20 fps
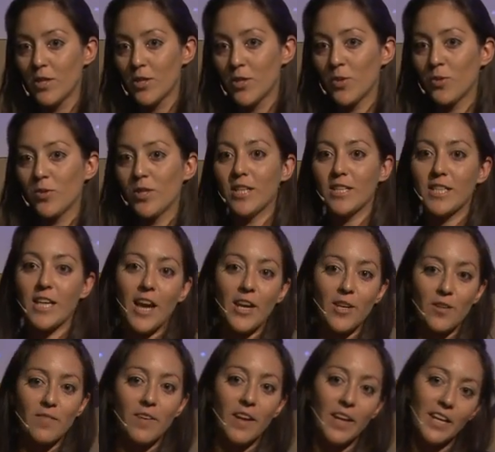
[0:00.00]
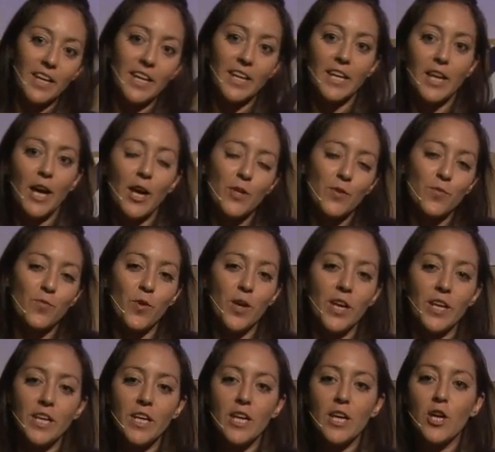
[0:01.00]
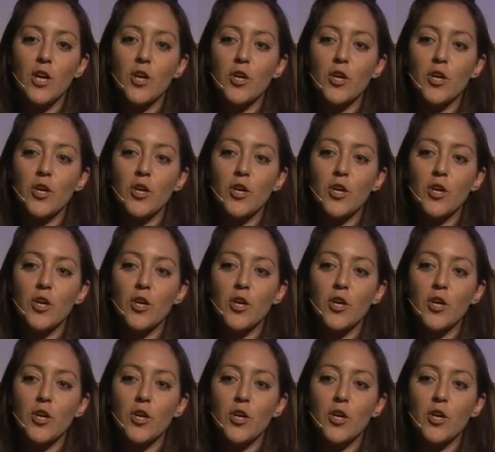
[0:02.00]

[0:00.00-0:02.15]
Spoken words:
So that's kind of like, in a kind of way,